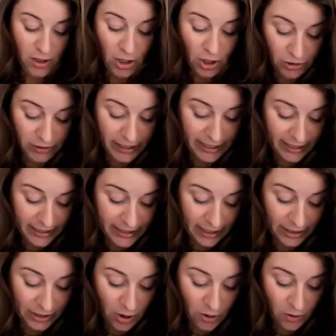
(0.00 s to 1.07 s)
Hurry
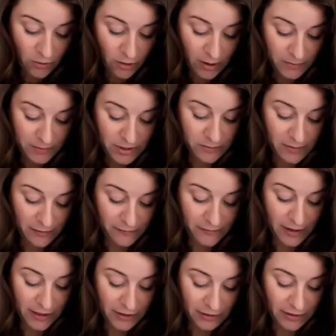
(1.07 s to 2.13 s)
and go up to my
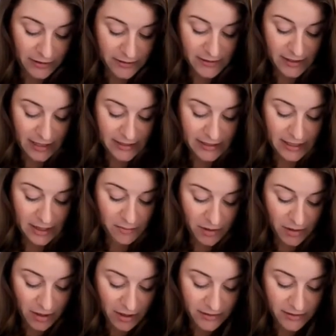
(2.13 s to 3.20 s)
father and say to
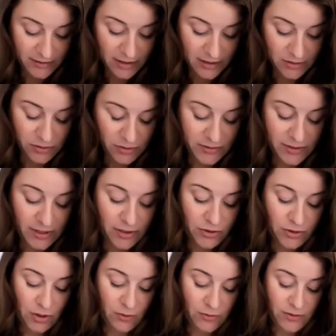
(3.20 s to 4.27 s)
him, 'Thus says your
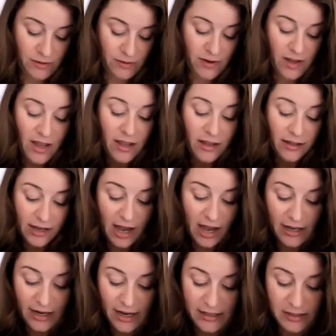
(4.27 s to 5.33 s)
son Joseph,
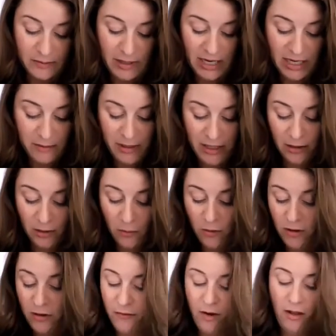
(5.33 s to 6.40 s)
God has made me
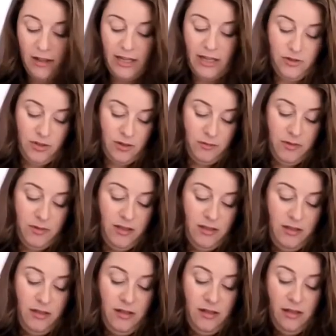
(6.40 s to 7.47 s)
Lord of all Egypt.
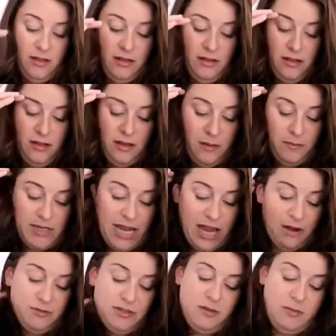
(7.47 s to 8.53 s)
Come
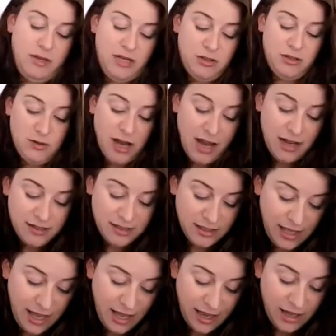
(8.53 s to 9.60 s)
down to me, do not
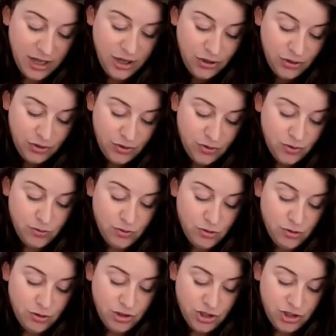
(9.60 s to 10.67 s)
delay.
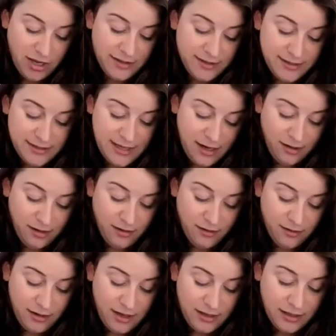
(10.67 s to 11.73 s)
You shall
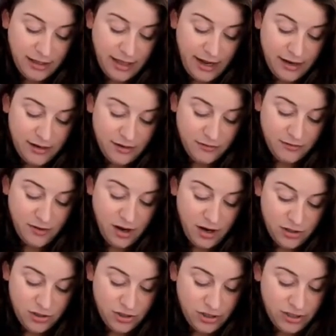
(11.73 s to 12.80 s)
settle in the land of
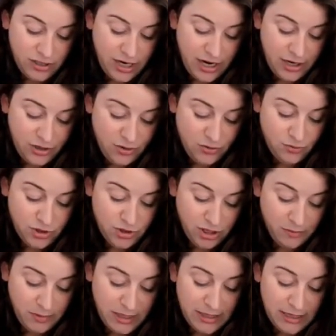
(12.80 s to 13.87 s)
Goshen, and you
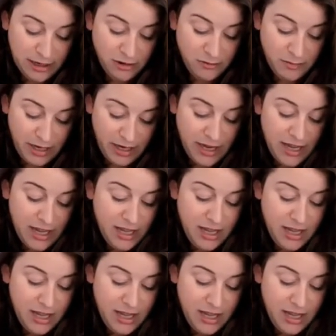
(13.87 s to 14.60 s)
shall be near me,